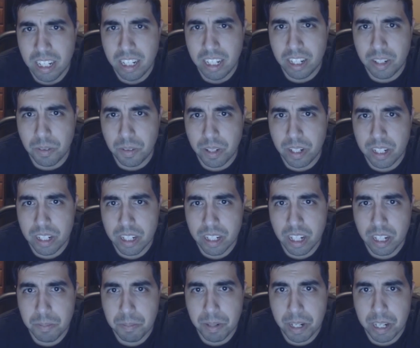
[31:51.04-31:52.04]
Anyway, it's
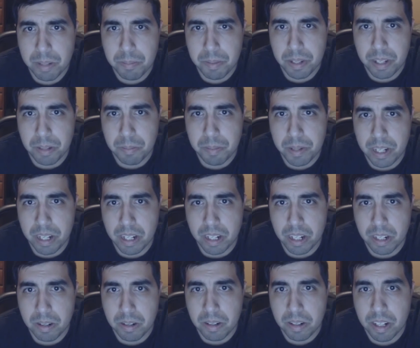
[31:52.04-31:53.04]
not by being
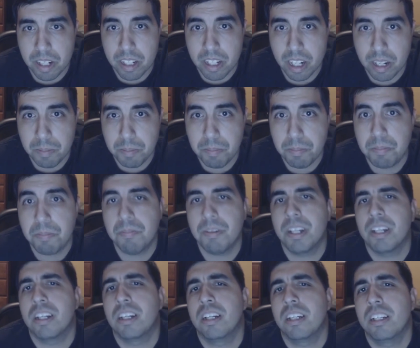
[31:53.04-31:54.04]
beaten. It's not...
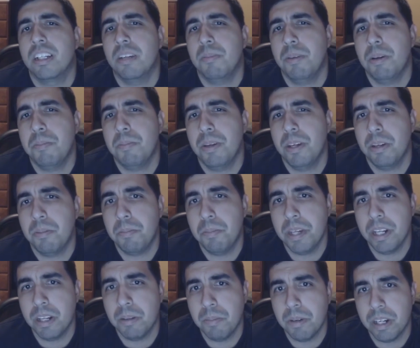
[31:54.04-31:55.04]
It's not by being
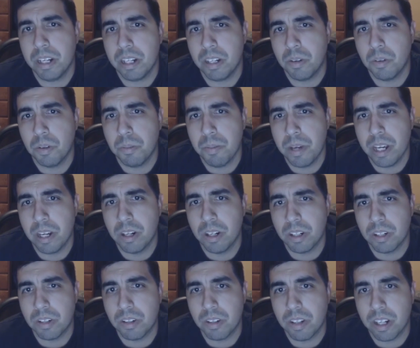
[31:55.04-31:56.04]
beated by a gourmet
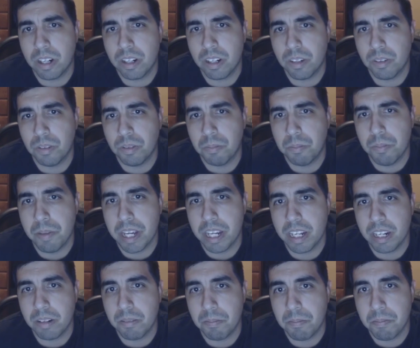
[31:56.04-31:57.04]
hunter that you'll
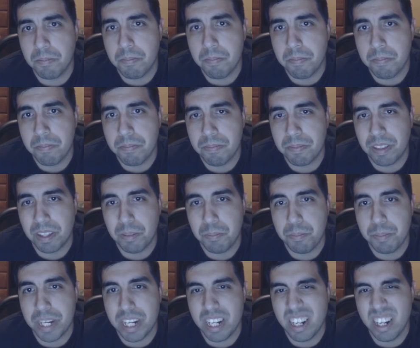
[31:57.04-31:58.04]
make it.
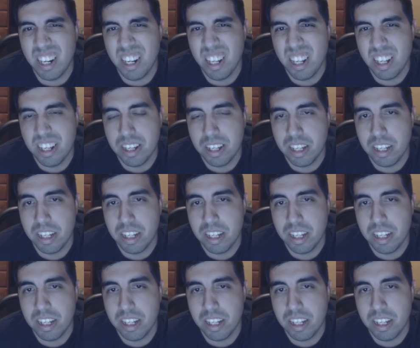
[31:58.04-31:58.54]
Beated?